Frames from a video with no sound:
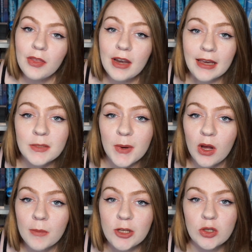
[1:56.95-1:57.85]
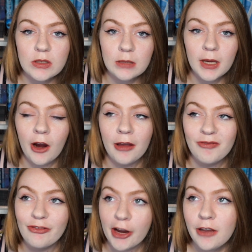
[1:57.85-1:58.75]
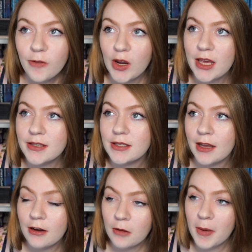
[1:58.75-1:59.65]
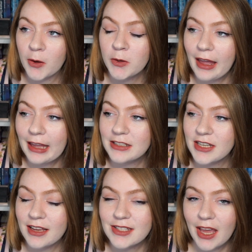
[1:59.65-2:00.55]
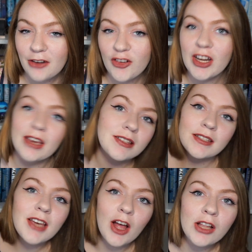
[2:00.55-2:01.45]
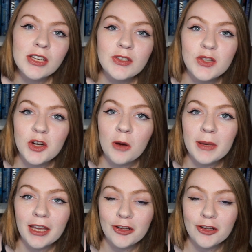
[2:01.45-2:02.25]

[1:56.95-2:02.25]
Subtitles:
The next book on my June TBR I'm very, very excited about, and it's kind of funny because it's called Zenobia